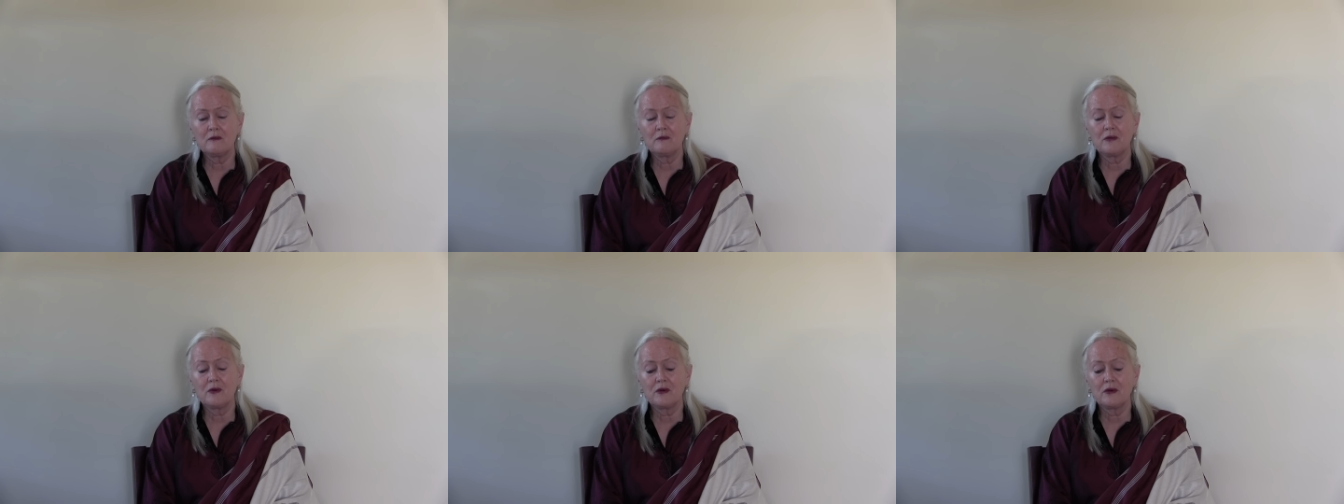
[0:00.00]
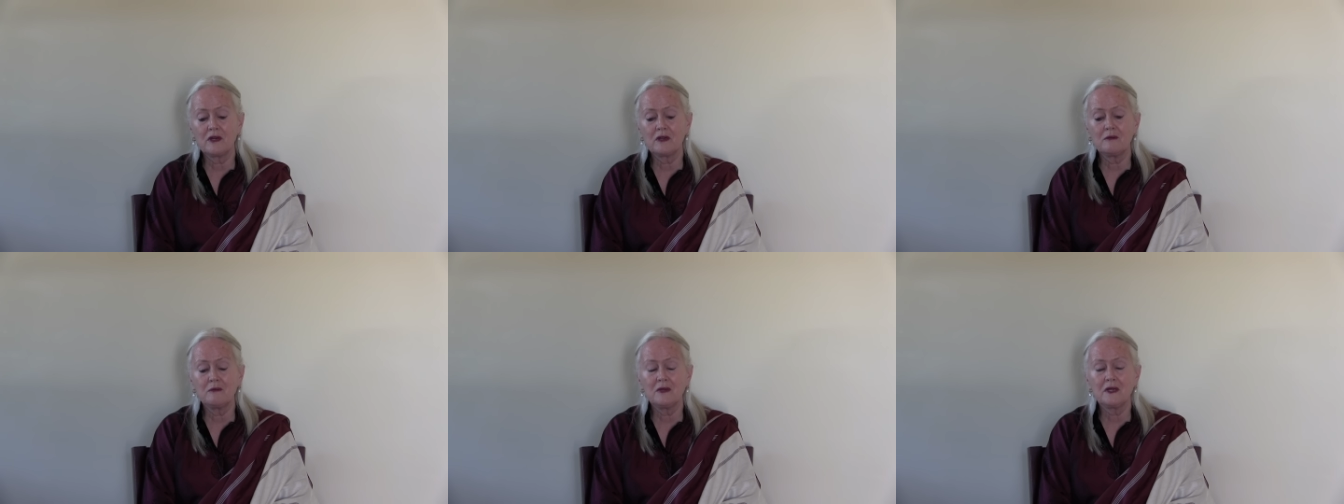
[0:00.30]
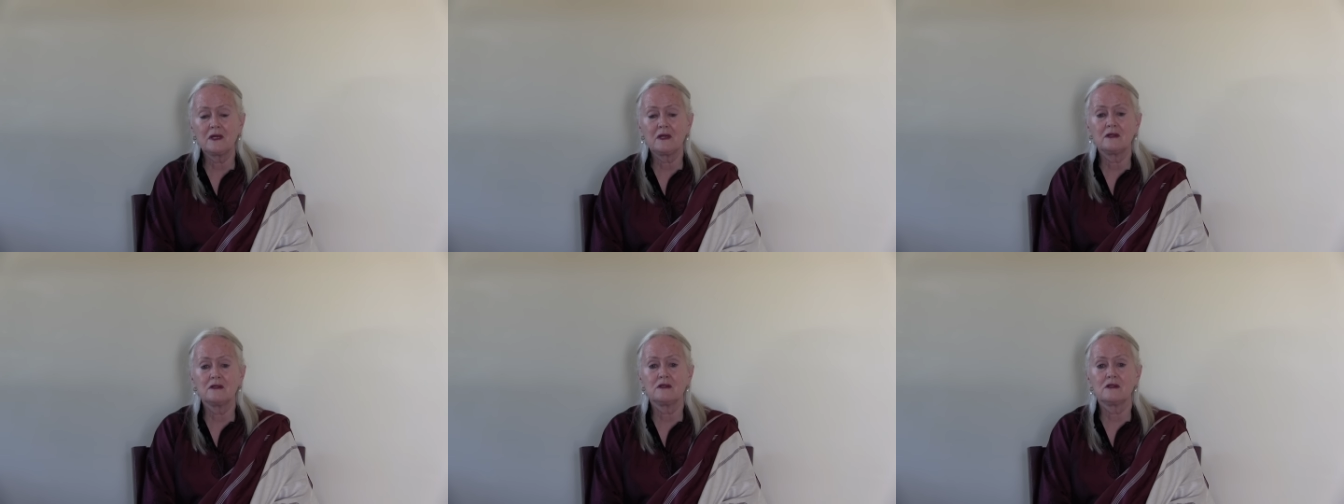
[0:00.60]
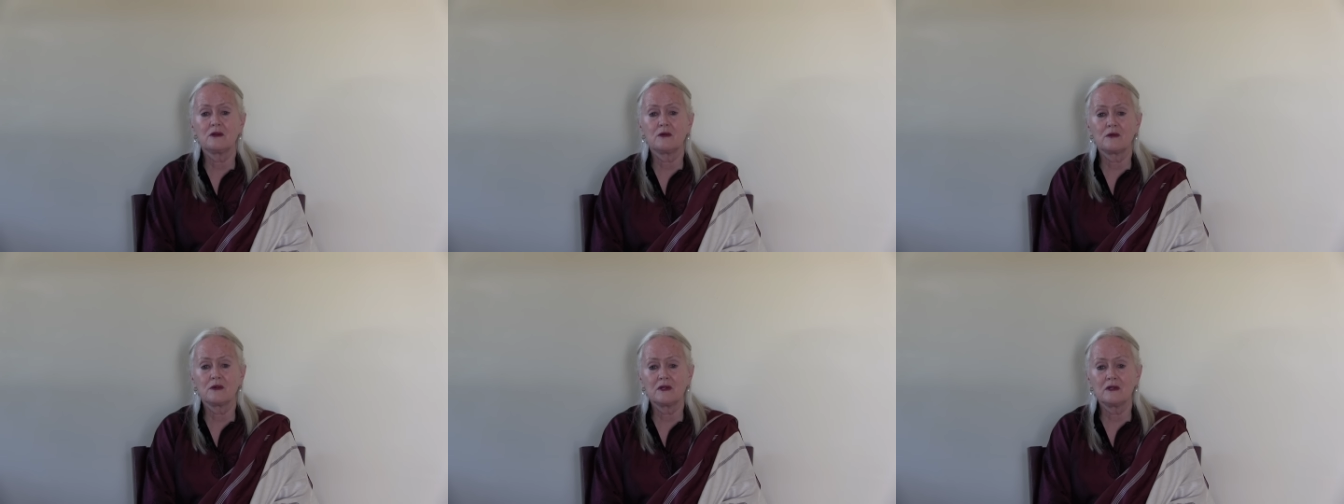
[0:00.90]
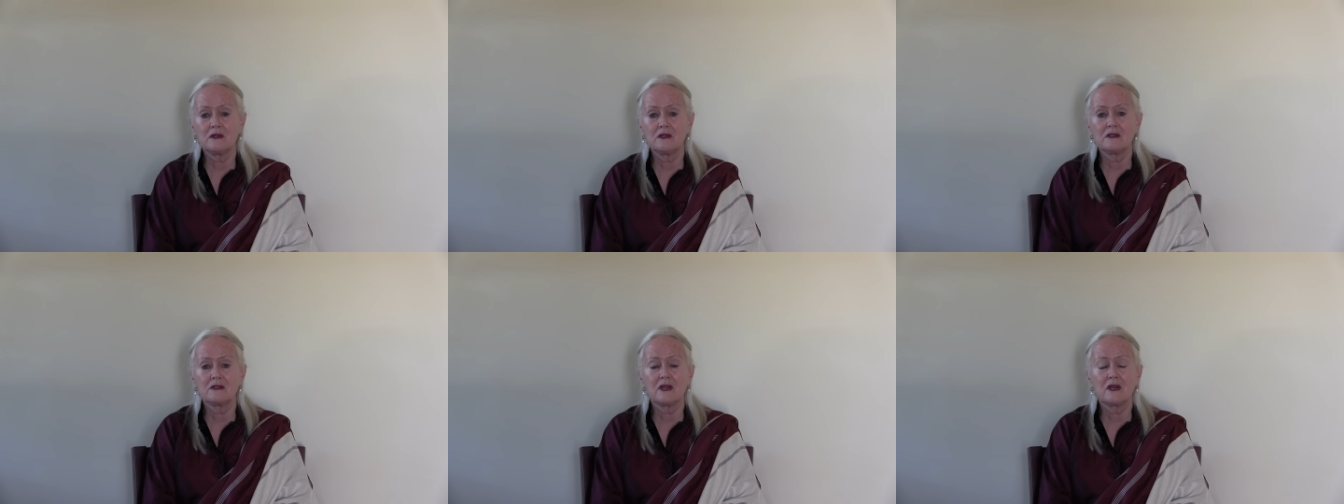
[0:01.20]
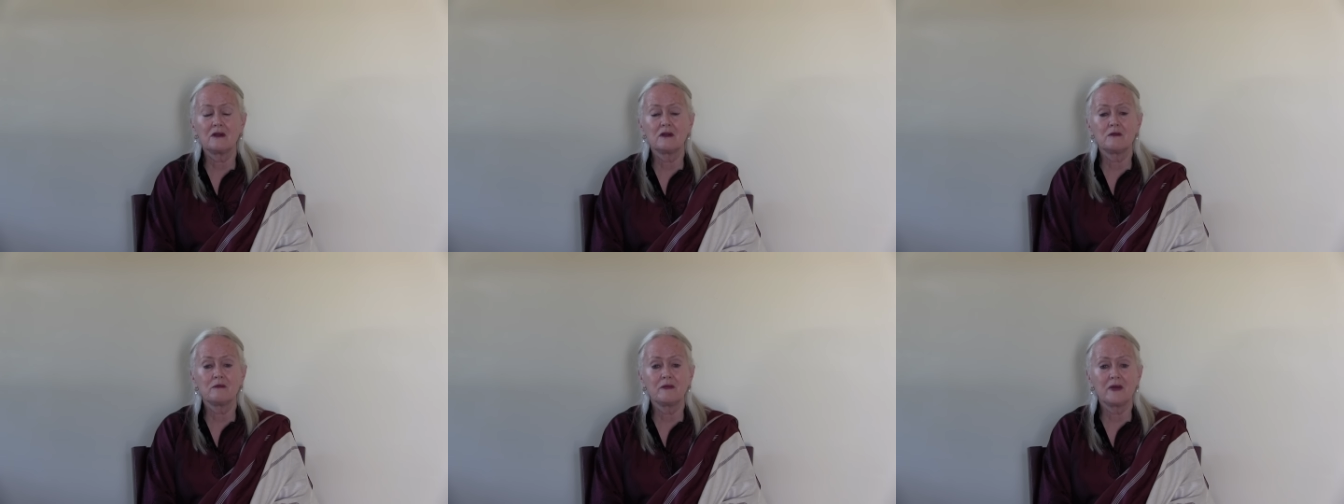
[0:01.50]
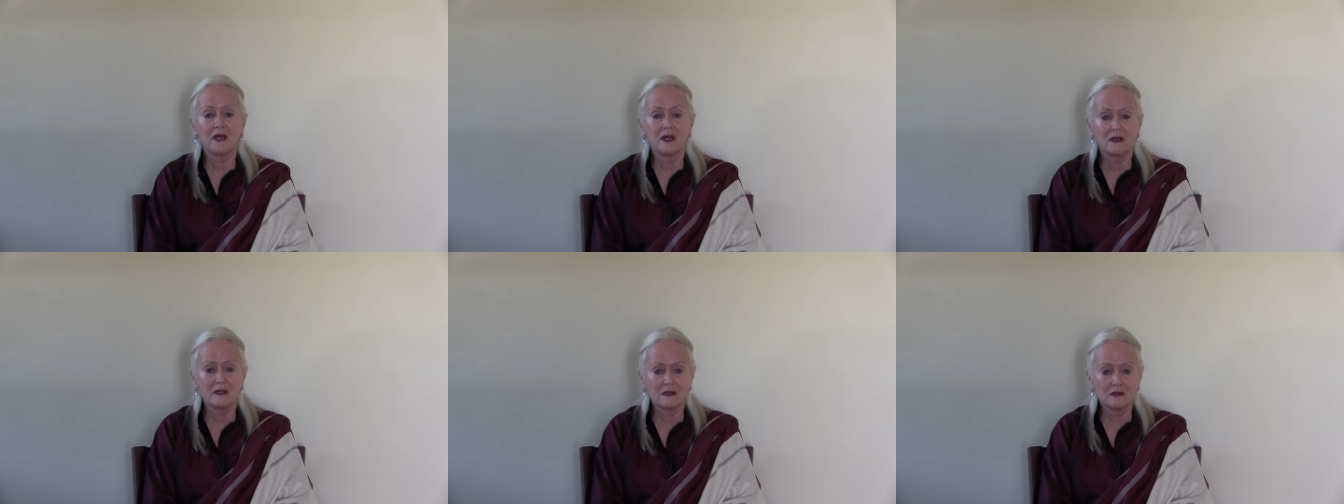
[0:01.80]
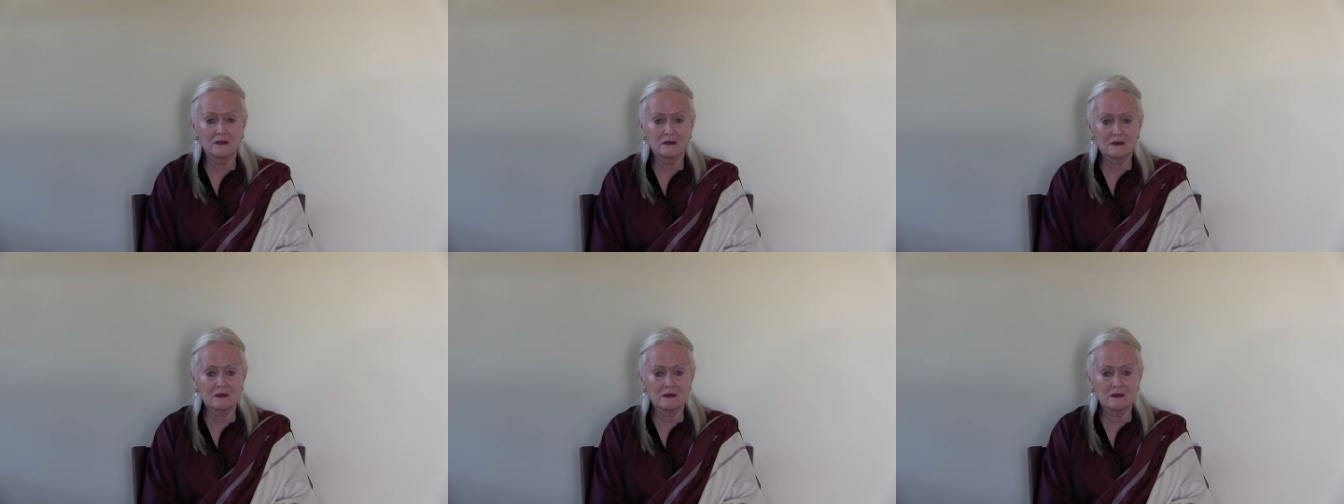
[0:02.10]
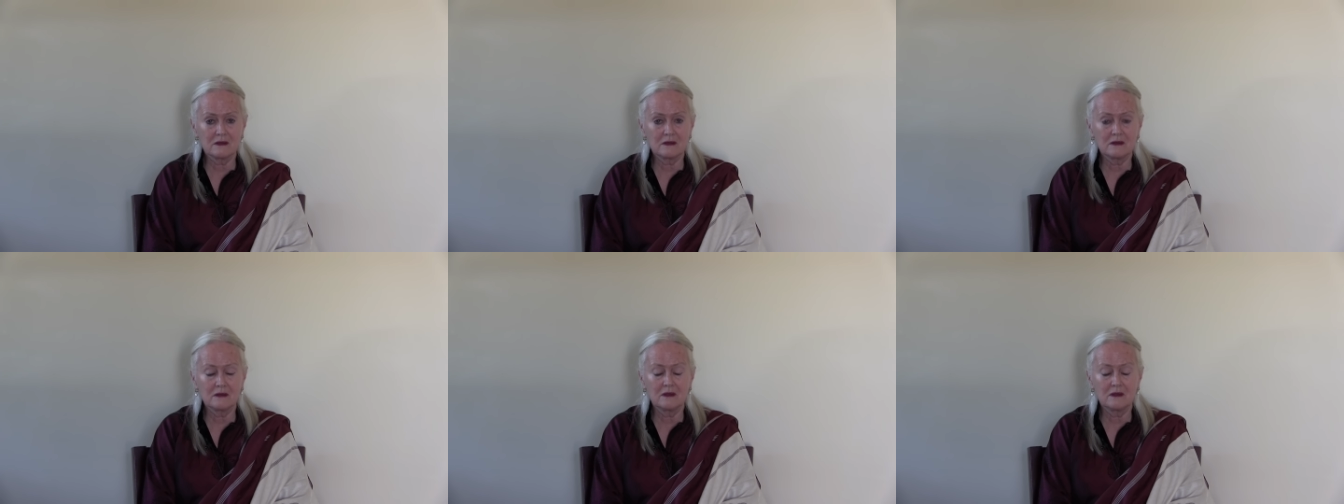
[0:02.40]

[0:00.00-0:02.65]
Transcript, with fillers: important because the world is out of balance